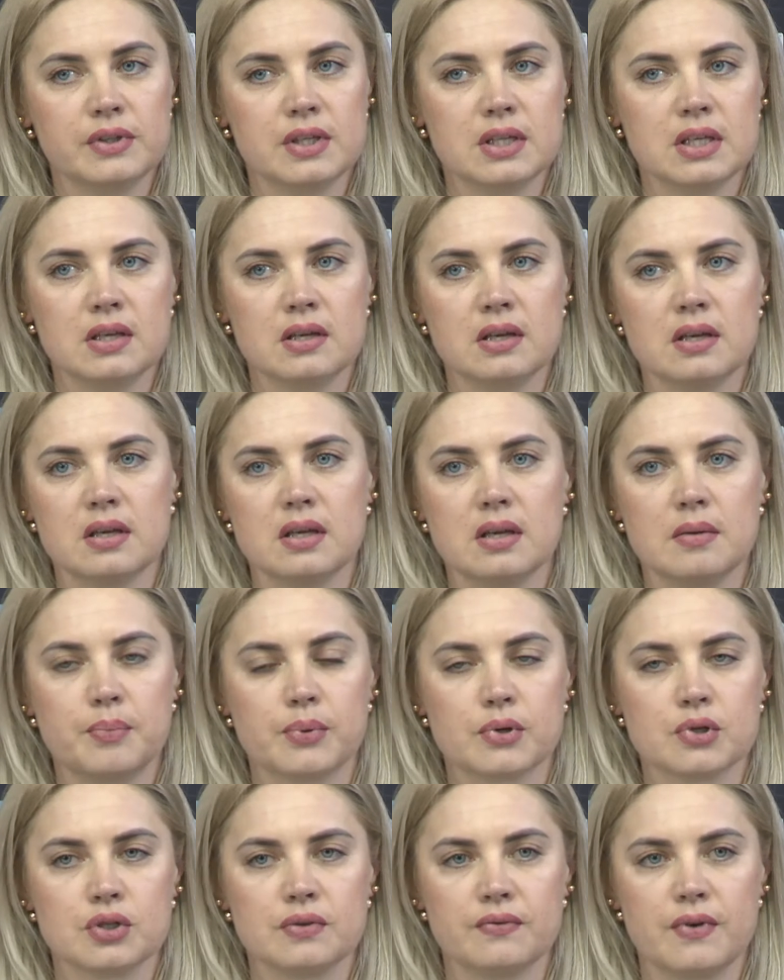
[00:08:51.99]

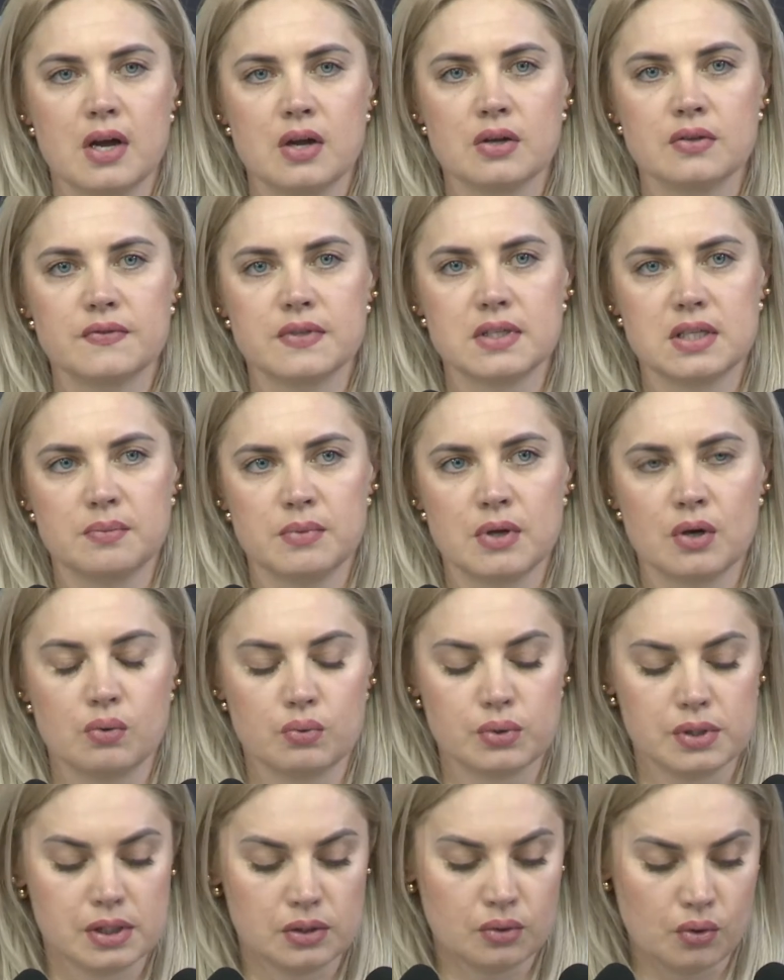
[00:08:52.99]
So we used to
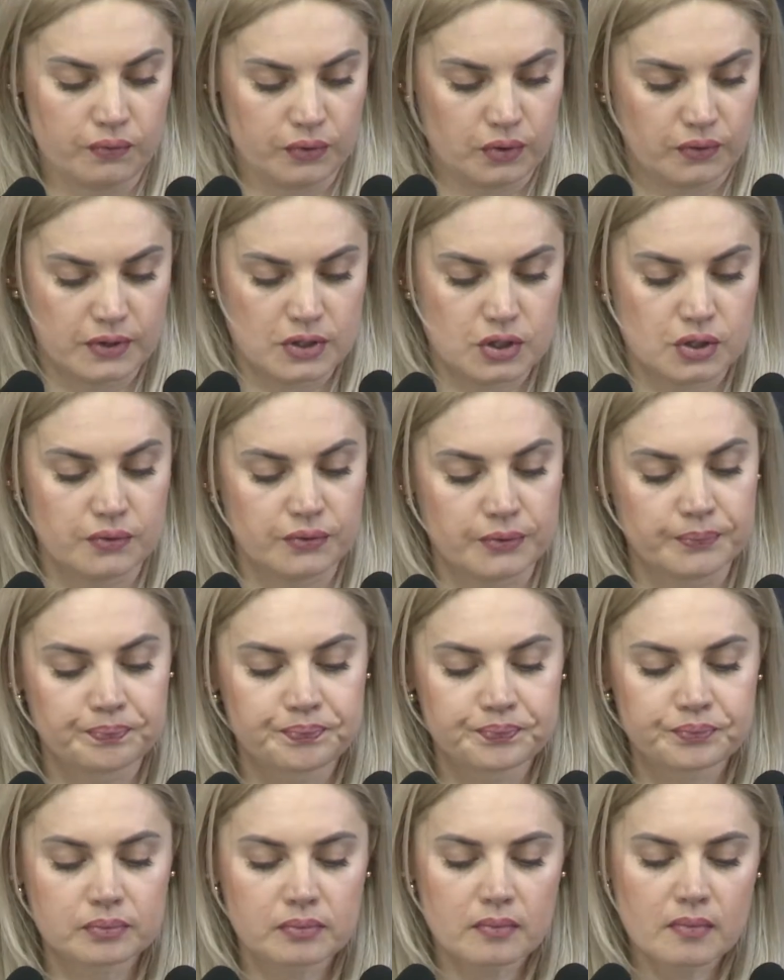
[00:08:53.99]
have the biggest
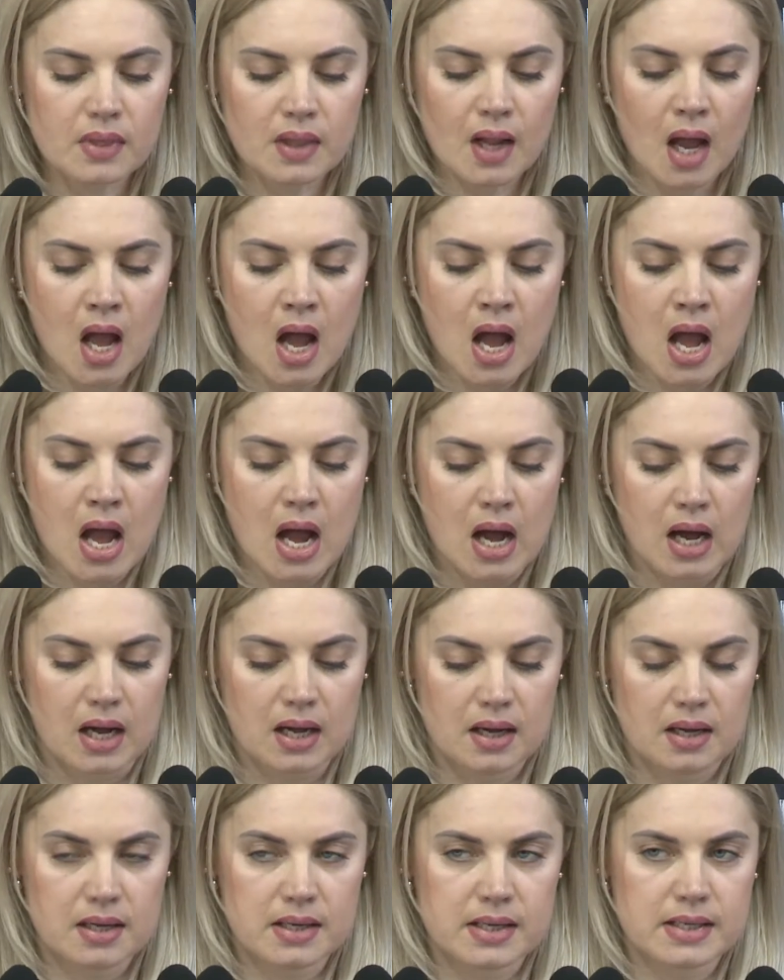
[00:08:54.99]
number of
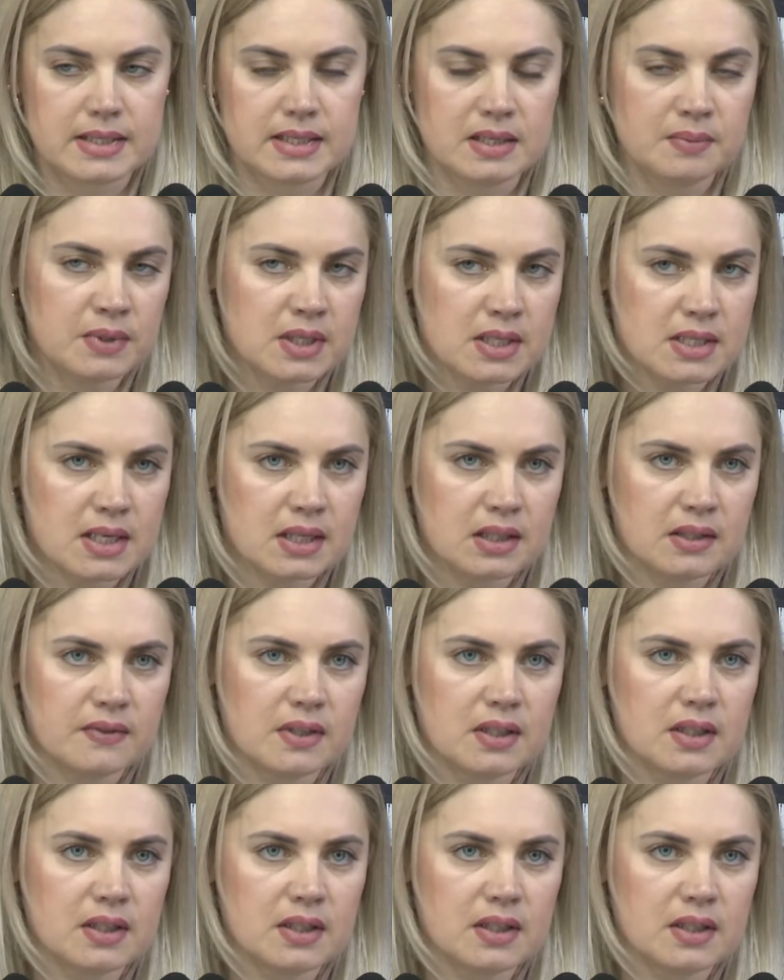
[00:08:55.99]
adopted children.